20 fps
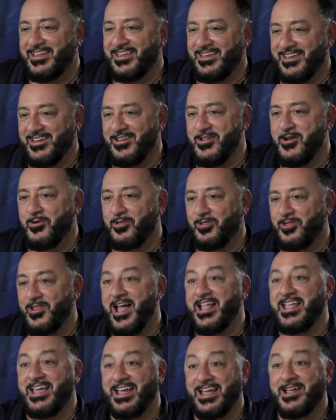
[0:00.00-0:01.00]
you know,
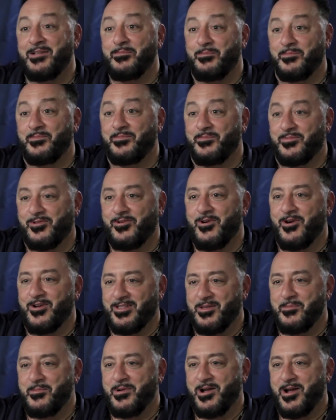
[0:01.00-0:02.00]
letting it start
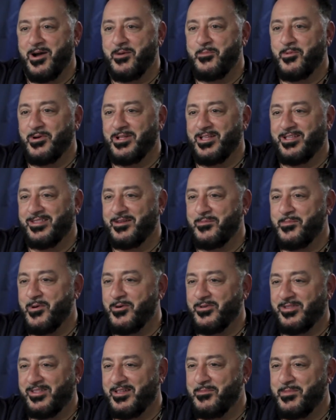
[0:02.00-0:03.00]
to become what it's
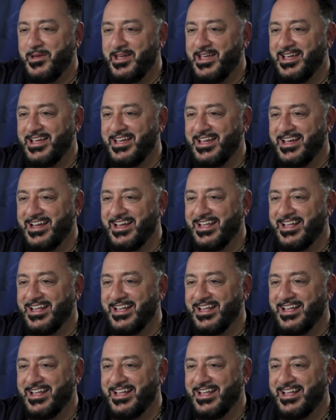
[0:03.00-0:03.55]
supposed to be.